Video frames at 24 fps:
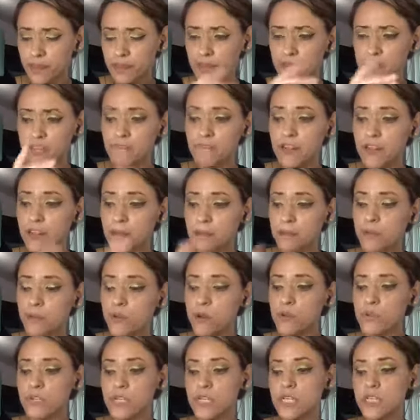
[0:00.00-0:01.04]
the development
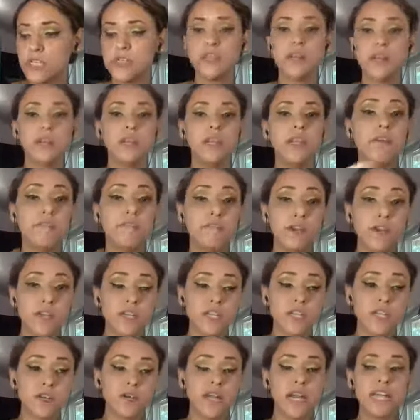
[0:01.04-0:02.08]
goes into their
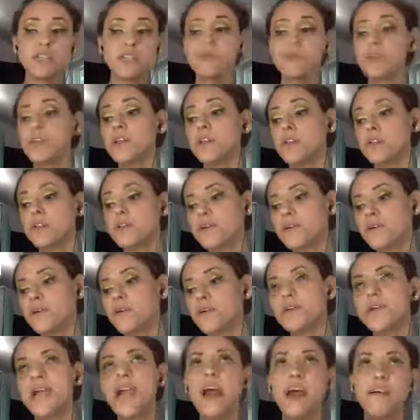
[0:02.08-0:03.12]
lover. So that's when you know
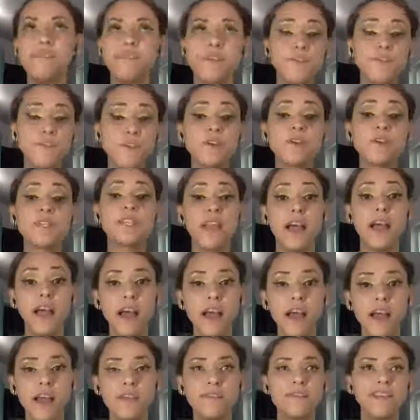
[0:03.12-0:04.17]
when you have your first
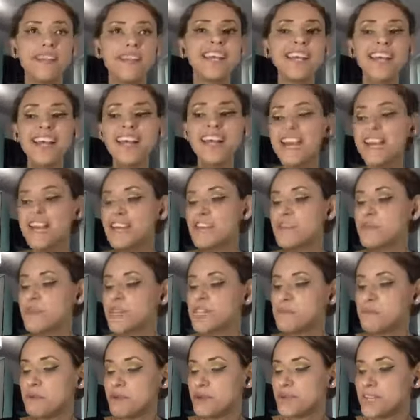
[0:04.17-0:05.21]
love and you
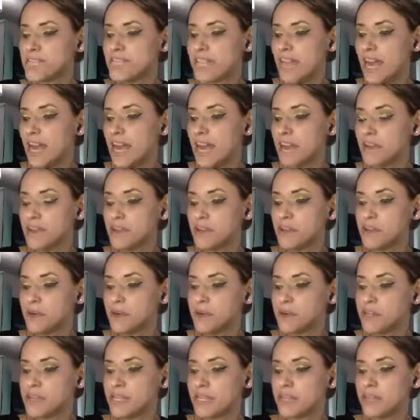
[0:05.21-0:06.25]
experience that, you
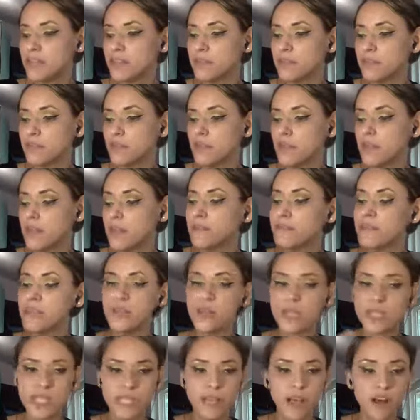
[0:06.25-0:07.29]
know, it's like
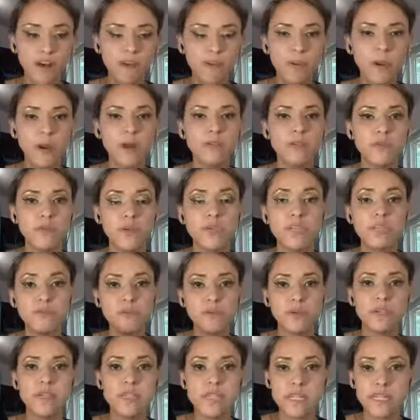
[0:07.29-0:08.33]
loving yourself but also
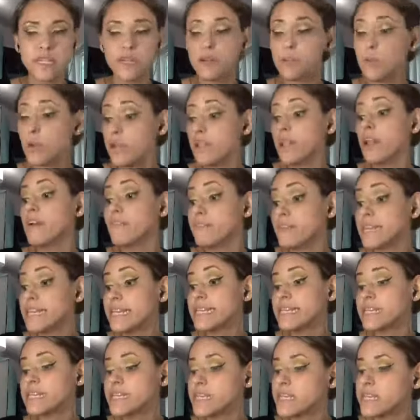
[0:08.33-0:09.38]
experiencing what love
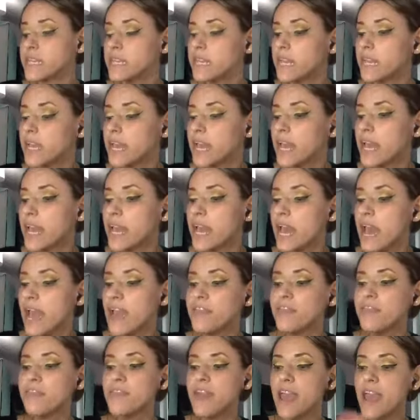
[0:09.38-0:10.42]
is.
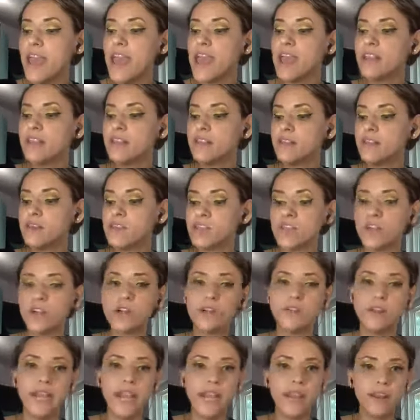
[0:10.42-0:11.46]
And then there's the
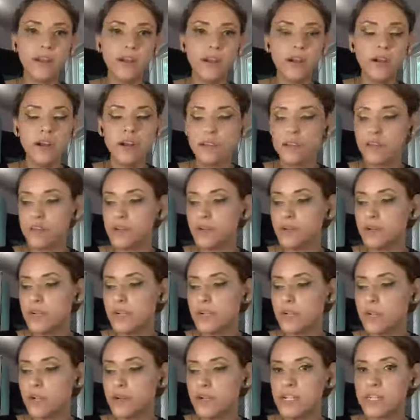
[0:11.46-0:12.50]
creator. The
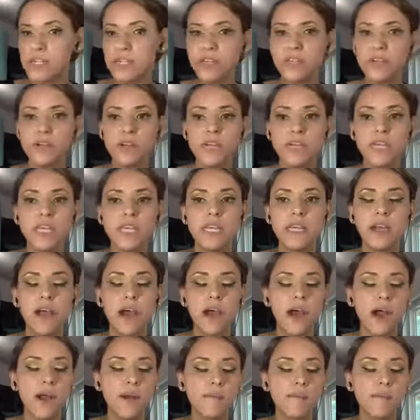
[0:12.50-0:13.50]
creator is literally